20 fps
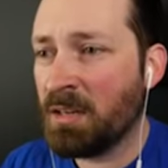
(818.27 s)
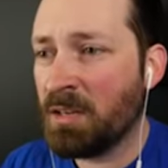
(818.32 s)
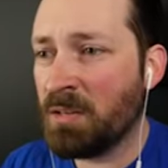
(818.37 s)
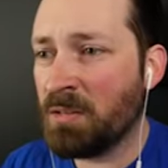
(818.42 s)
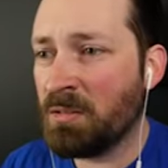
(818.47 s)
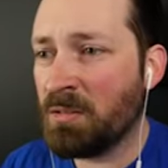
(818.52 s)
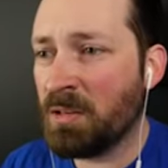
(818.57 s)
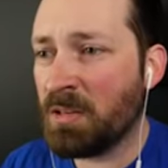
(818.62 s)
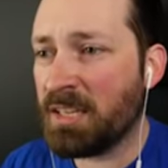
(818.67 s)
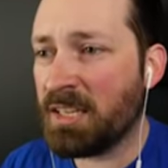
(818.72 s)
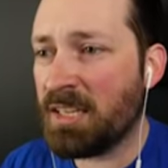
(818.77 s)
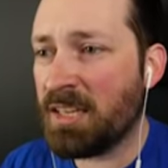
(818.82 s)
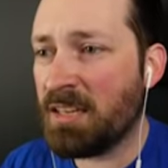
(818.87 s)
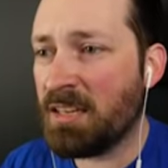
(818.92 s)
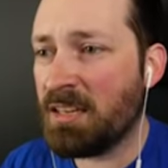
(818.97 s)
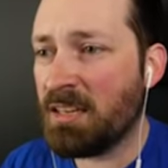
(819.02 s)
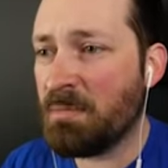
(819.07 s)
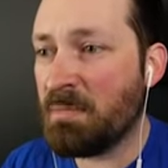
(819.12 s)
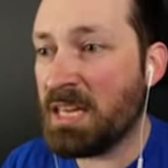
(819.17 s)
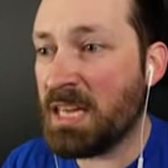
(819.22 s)
Good luck
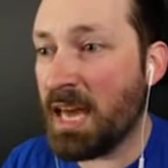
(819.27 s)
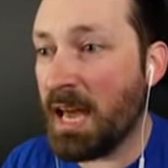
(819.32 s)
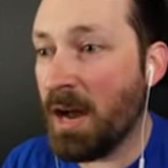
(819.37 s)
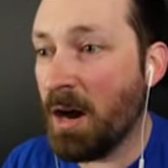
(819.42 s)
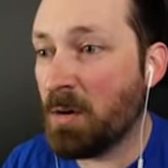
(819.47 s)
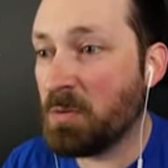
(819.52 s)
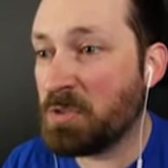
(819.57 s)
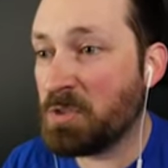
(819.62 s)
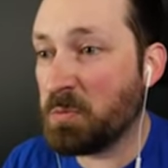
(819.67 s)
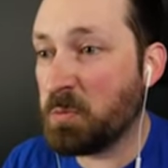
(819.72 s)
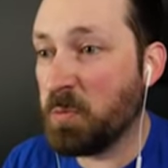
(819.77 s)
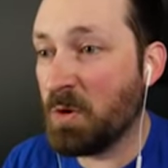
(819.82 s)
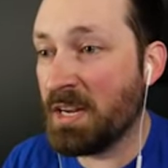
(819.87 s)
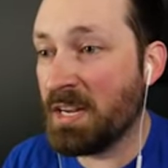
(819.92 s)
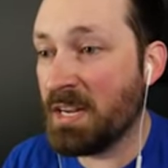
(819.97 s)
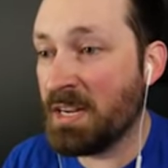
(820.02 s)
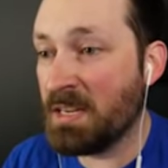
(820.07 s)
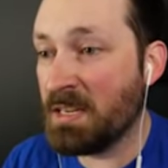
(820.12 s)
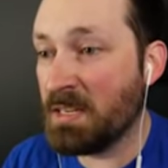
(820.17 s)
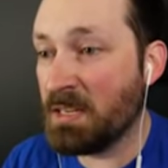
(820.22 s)
kicking me out
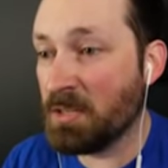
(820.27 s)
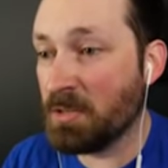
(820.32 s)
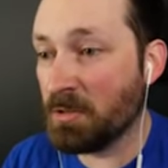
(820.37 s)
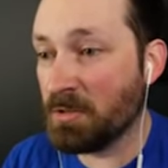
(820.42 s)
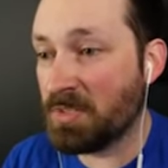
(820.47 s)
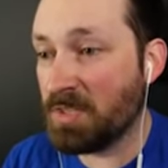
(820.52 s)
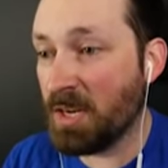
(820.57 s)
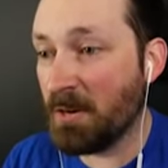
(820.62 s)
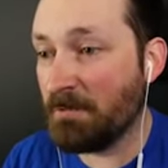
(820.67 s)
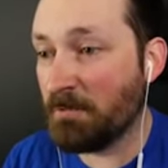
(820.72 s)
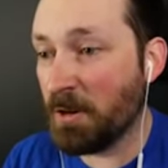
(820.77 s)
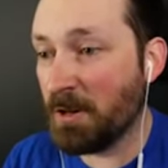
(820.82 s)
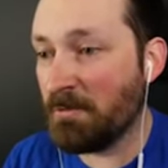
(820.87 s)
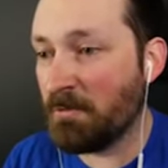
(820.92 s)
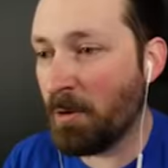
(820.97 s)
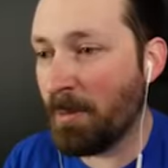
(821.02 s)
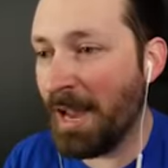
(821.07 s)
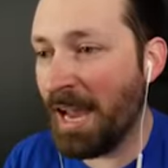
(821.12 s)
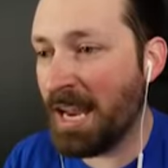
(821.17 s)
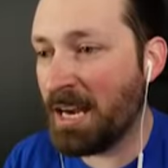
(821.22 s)
when you're suffering
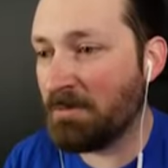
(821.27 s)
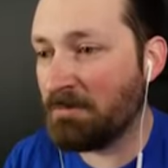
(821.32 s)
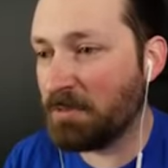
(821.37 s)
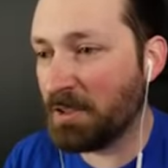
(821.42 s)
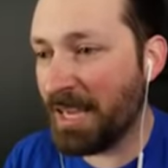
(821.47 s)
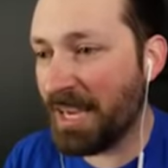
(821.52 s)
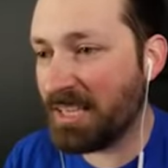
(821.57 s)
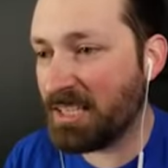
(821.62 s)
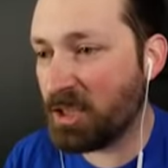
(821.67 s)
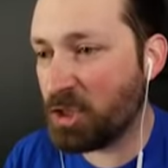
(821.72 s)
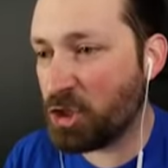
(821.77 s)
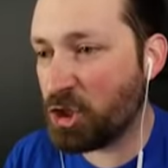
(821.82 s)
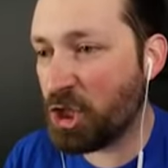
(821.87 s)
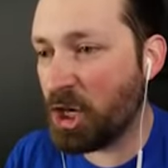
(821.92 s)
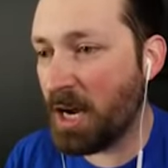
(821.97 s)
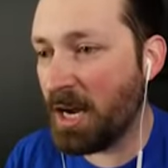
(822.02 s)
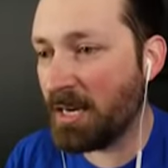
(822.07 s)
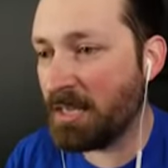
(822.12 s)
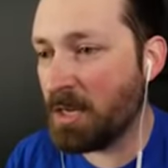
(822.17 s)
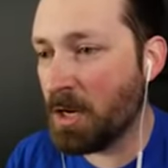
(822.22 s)
from anaphylactic
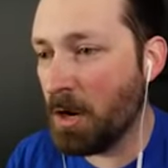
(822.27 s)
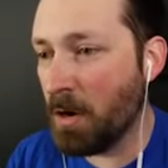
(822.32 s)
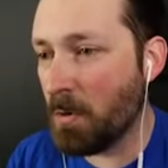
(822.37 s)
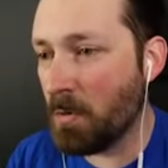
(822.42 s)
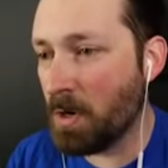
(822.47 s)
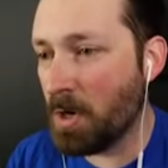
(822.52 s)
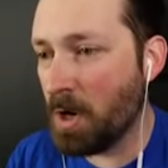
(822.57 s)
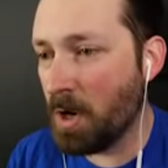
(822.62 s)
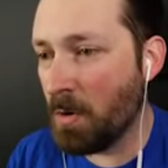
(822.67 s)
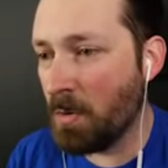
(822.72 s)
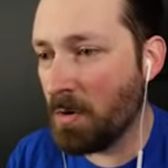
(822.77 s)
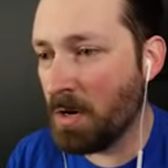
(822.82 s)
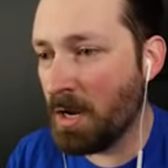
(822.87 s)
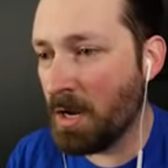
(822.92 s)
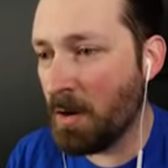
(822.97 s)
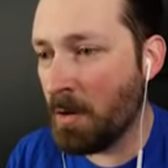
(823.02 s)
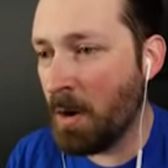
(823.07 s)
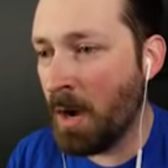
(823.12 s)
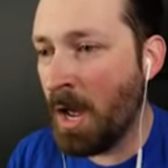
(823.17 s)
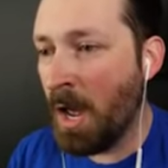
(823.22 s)
shock. No, no,
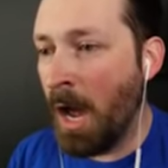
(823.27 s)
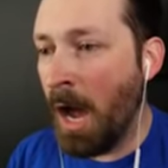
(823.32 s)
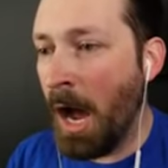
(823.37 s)
no.